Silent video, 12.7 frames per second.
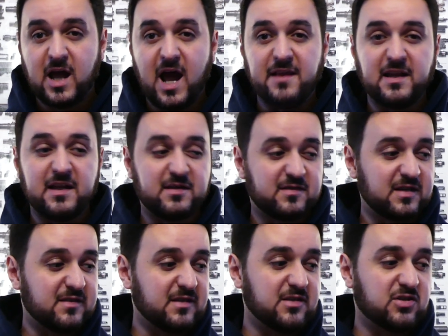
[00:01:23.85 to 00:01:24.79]
and then he
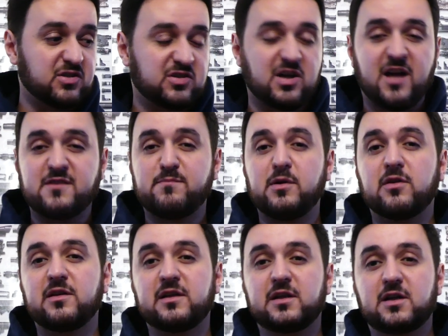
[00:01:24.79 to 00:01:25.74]
sits and just starts
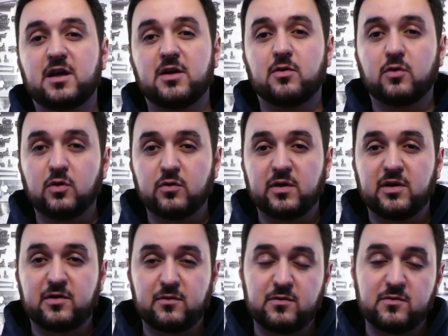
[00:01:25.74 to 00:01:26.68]
building the gun all the way
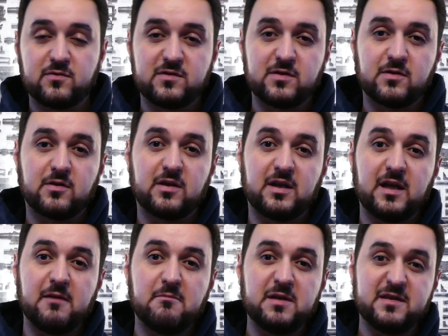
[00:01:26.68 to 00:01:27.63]
through till
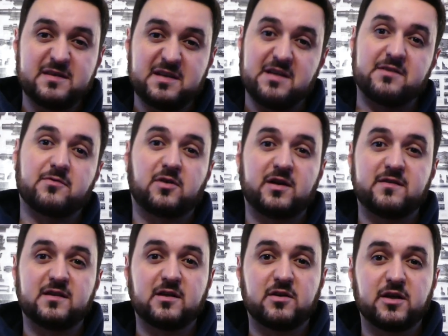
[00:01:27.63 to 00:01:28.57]
it meets his
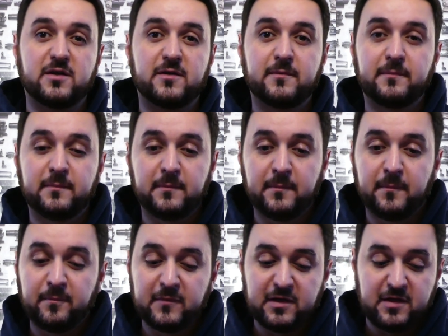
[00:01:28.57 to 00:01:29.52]
criteria.
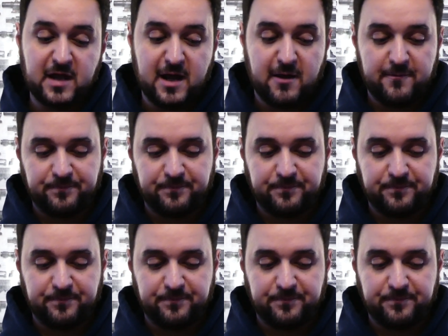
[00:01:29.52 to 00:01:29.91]
Now,